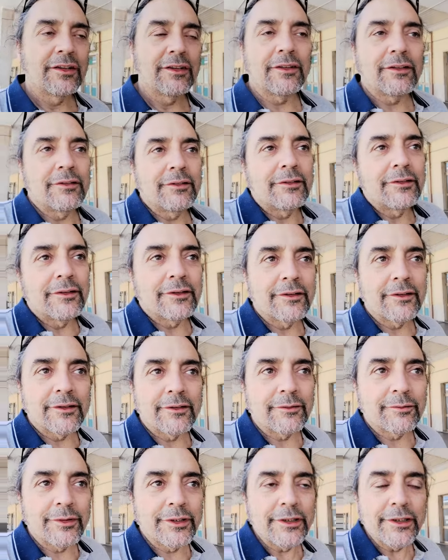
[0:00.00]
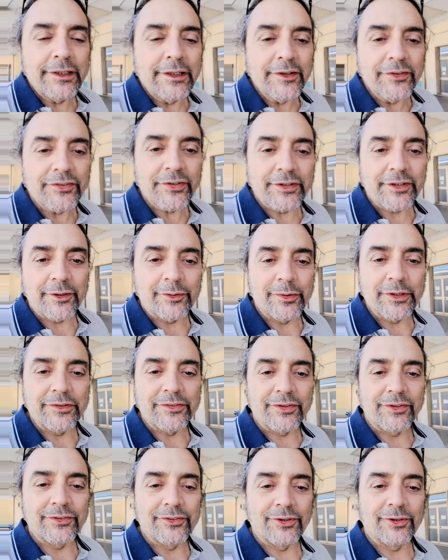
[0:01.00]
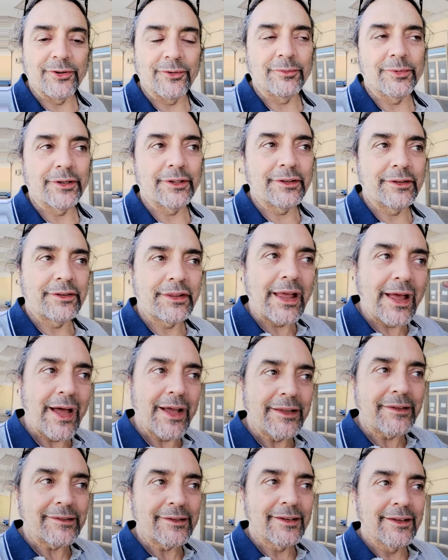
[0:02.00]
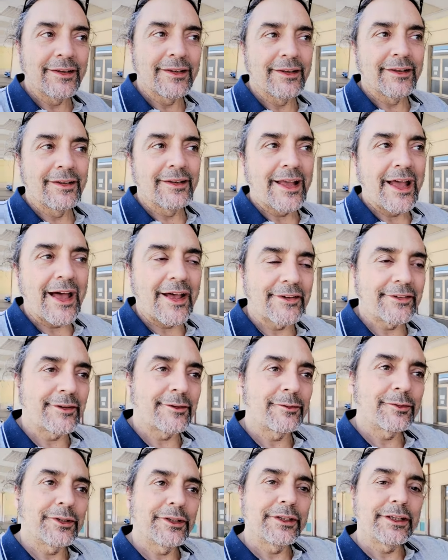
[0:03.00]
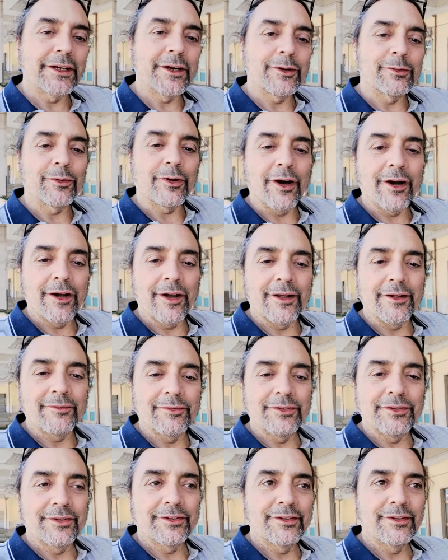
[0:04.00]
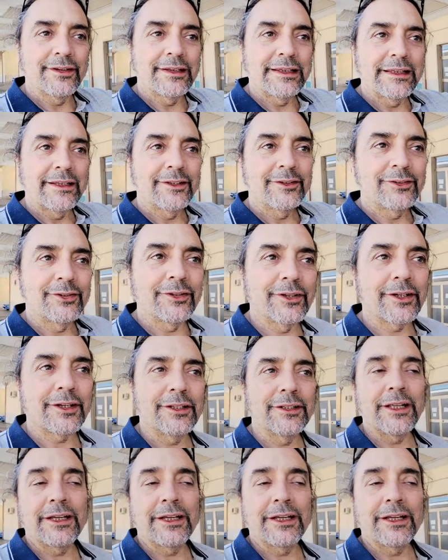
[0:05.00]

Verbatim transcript: there really isn't a reason to, but that hasn't really arrived to the